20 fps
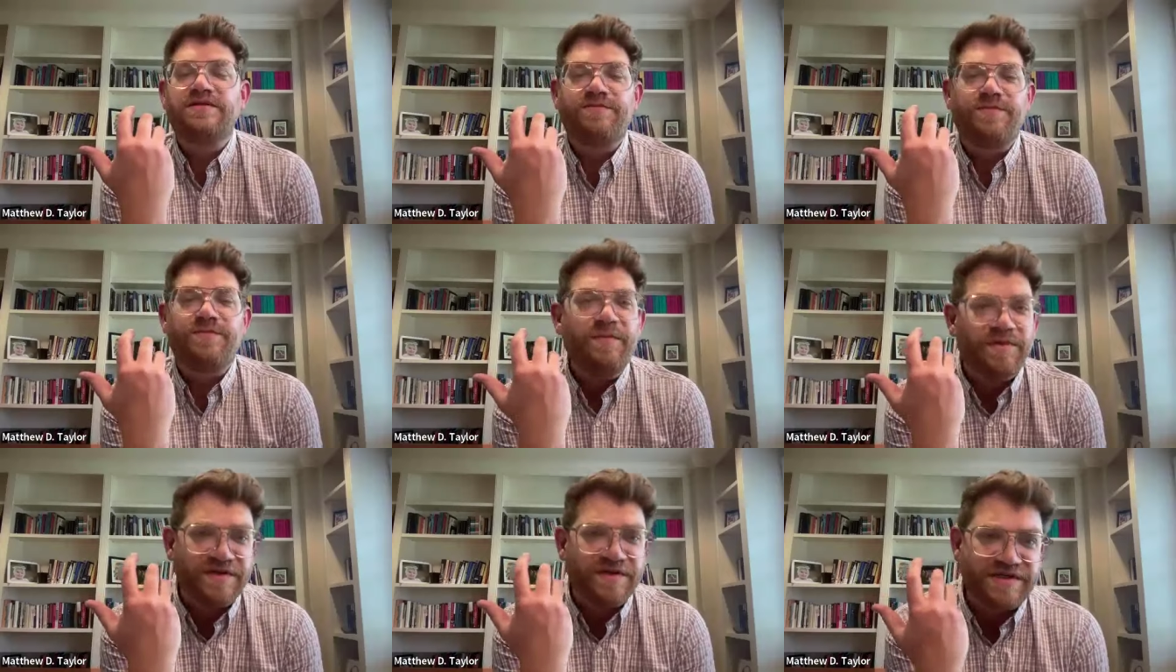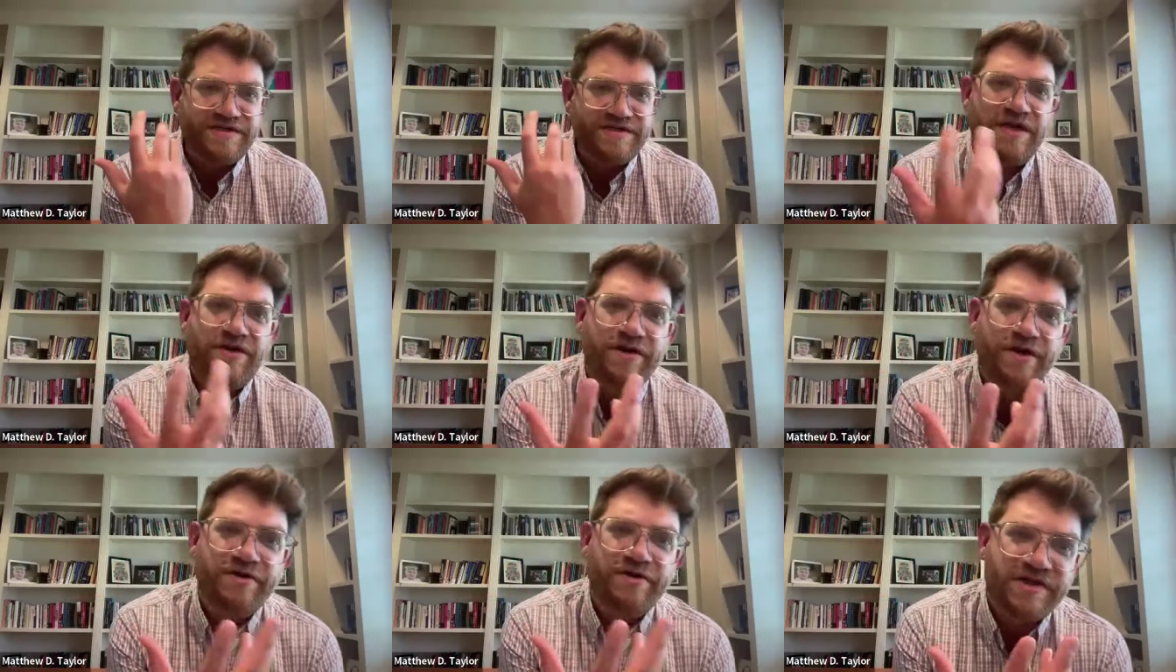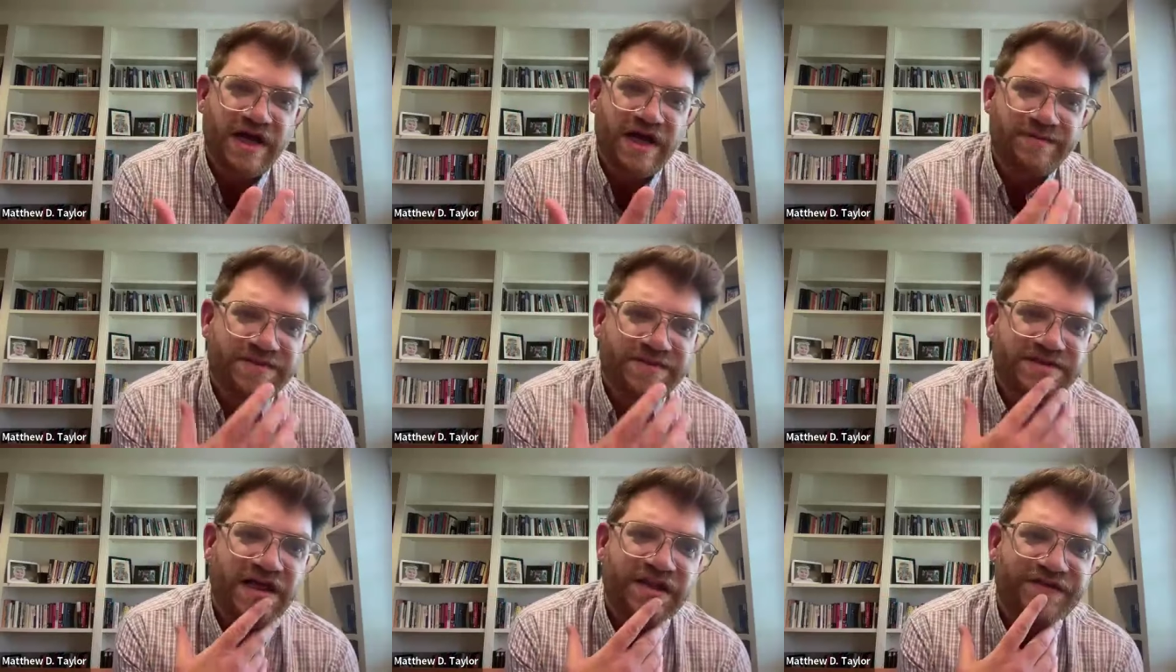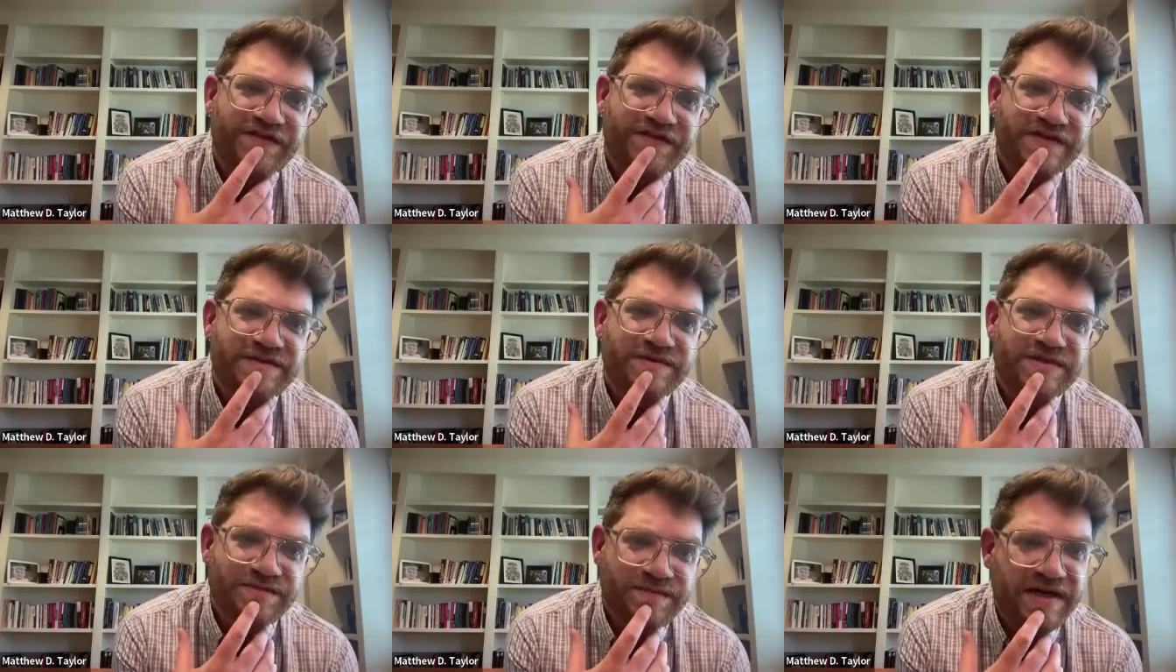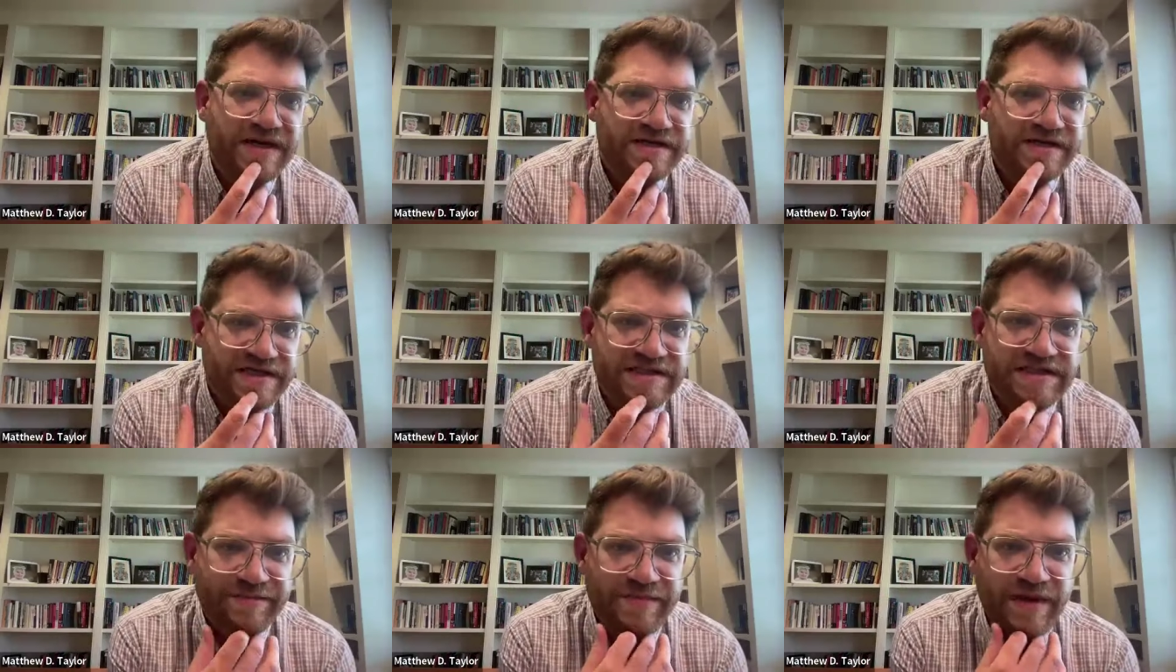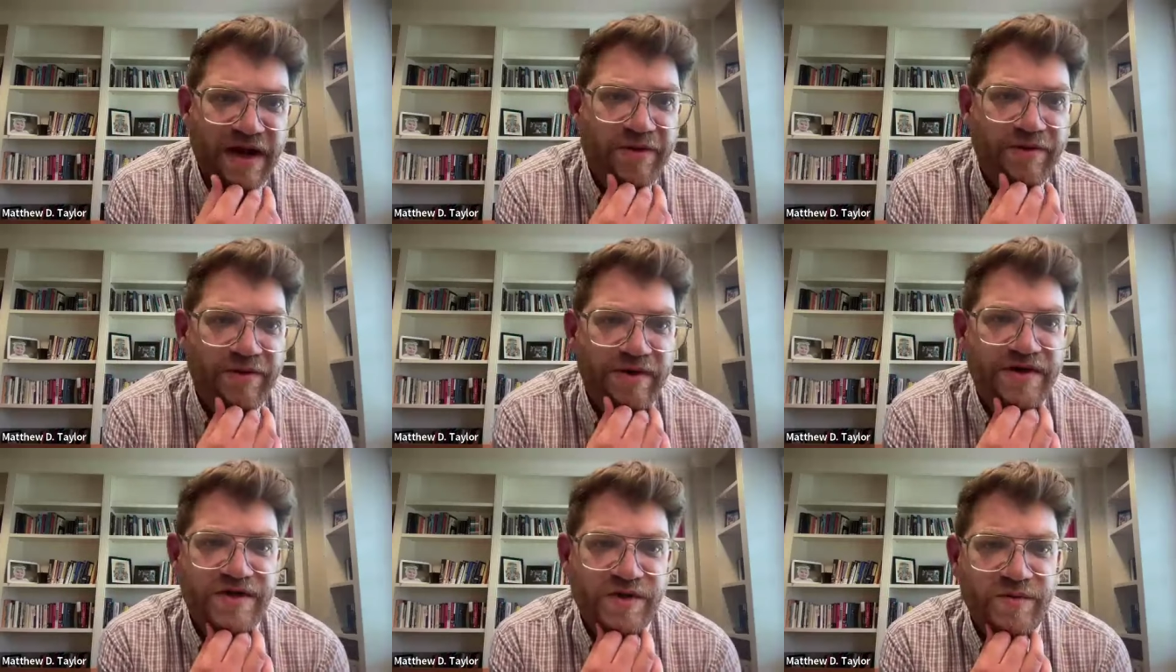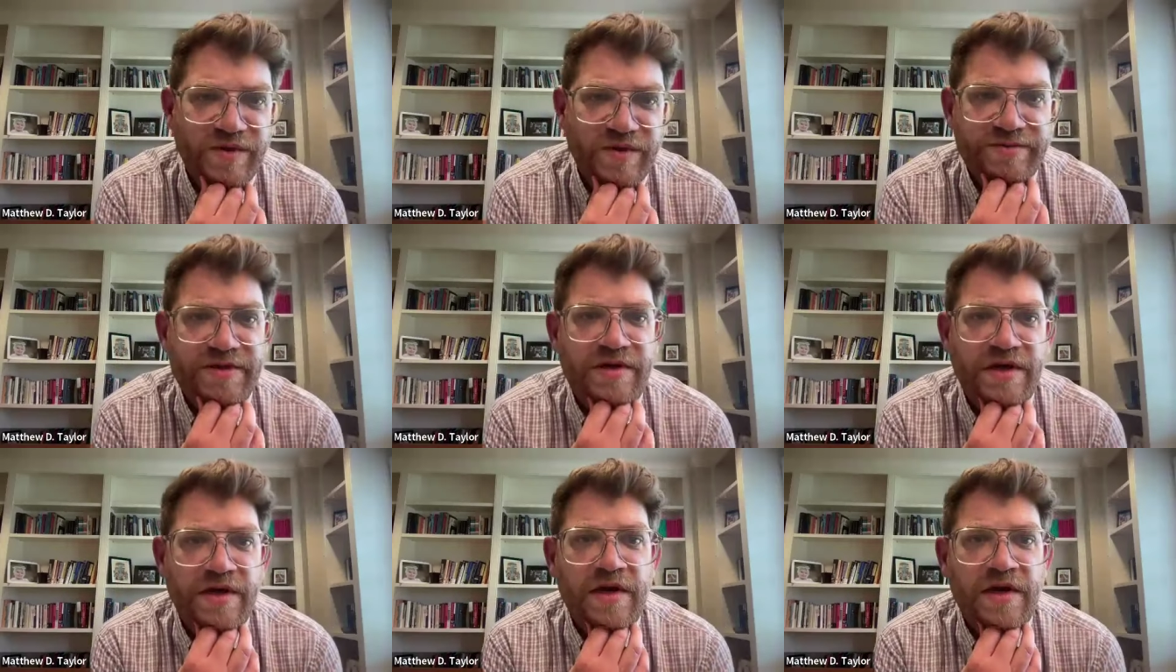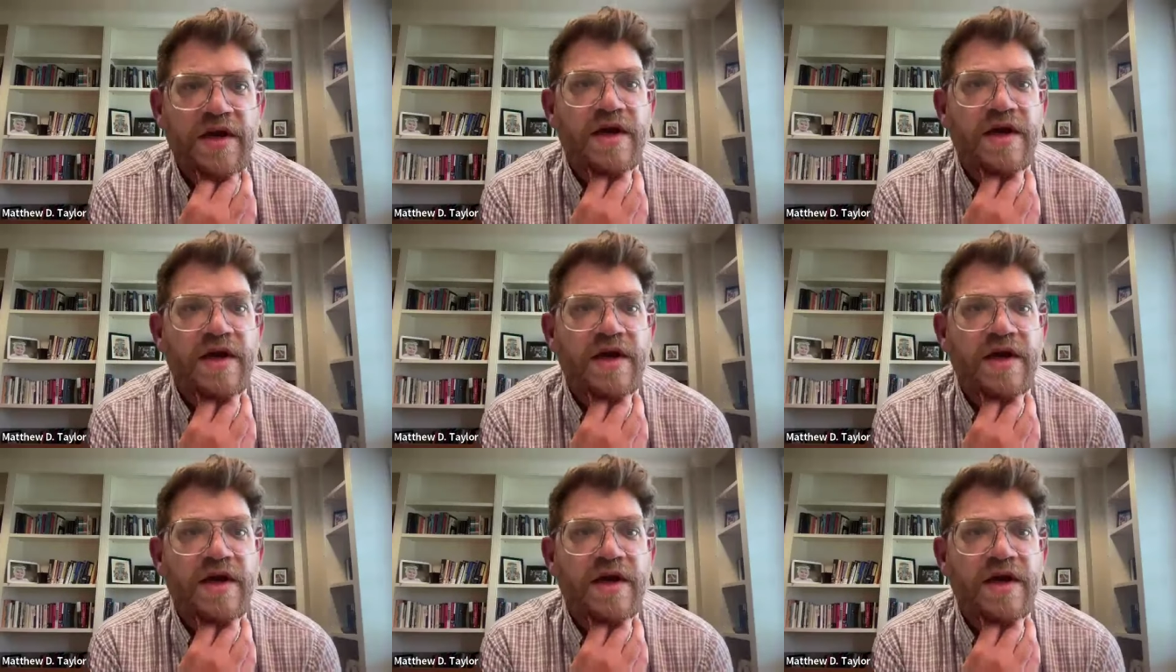people stereotype Salafism as being disempowering to women,